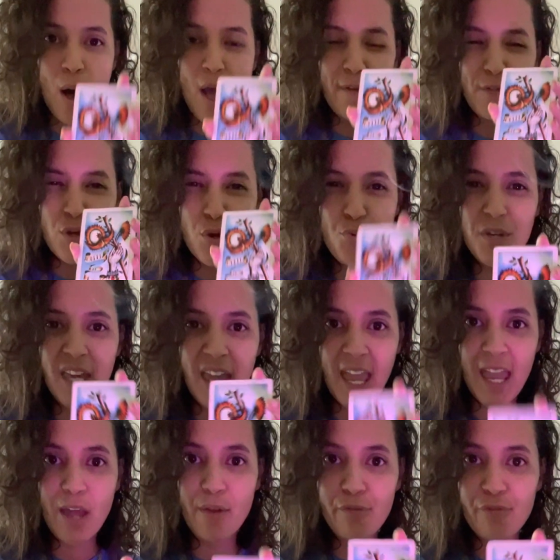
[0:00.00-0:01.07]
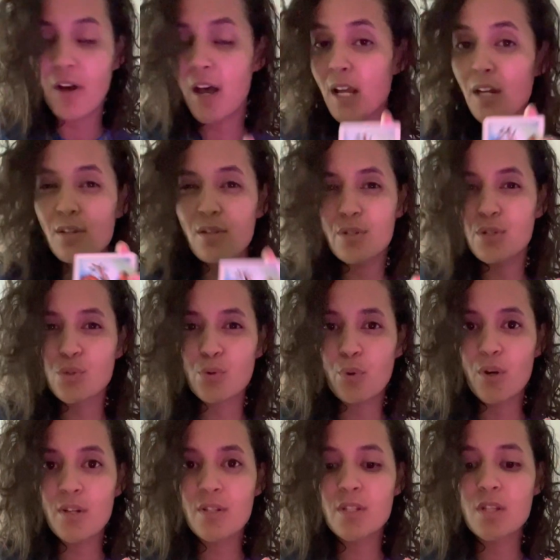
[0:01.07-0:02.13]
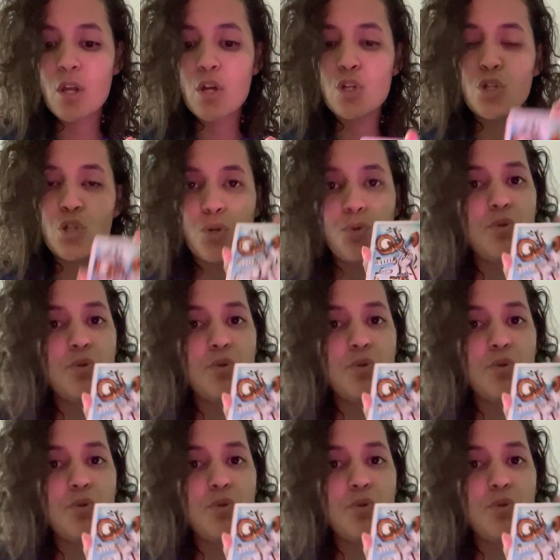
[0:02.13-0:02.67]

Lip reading: If you can't find the source, do